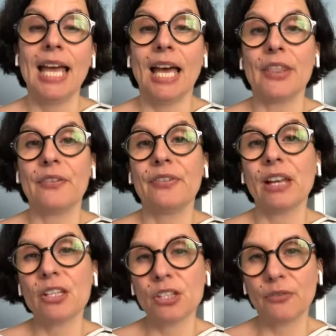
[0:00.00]
And the
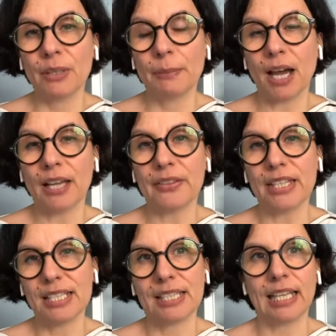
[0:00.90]
philosophy behind
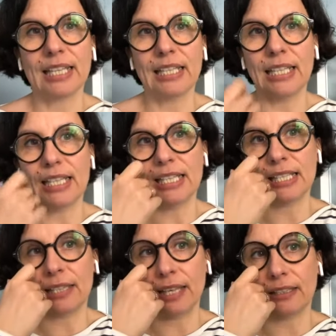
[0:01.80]
this technique
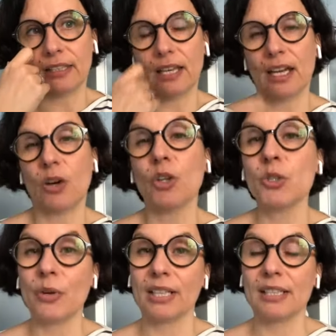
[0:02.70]
is that
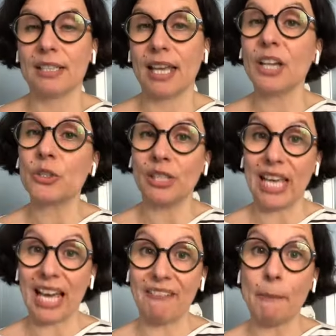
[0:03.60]
contracts actually
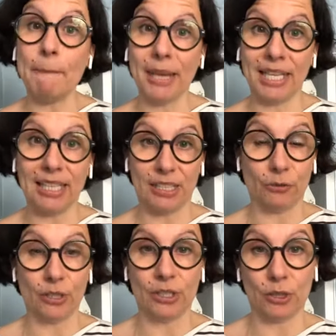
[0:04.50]
have many
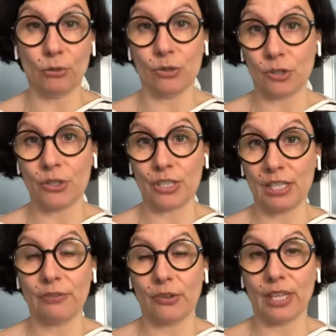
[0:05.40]
different users,
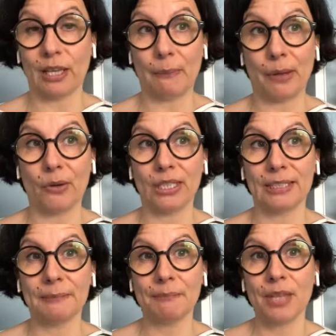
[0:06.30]
if you think about
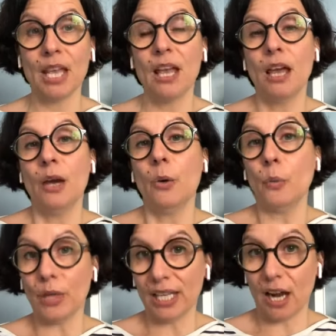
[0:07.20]
it.
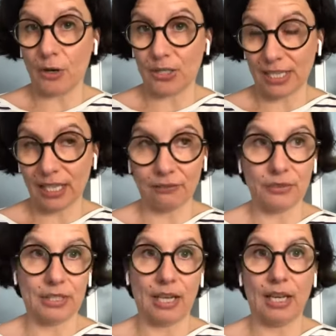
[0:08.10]
We
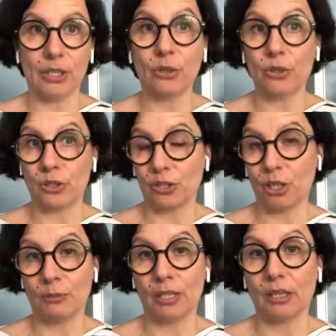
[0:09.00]
ourselves use the
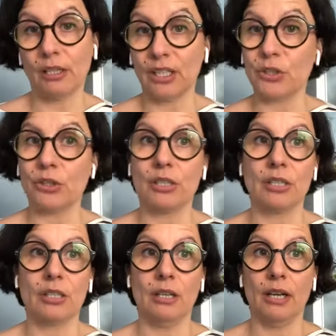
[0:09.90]
terms and
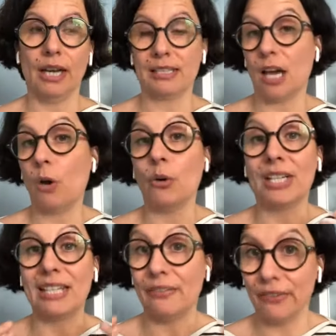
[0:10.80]
conditions as our
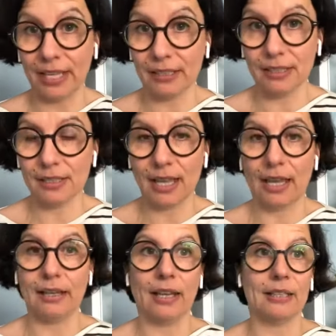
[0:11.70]
defense
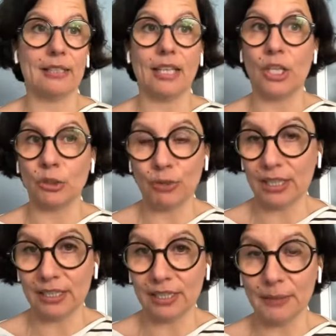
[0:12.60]
and
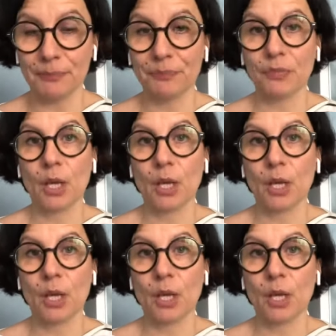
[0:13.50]
security.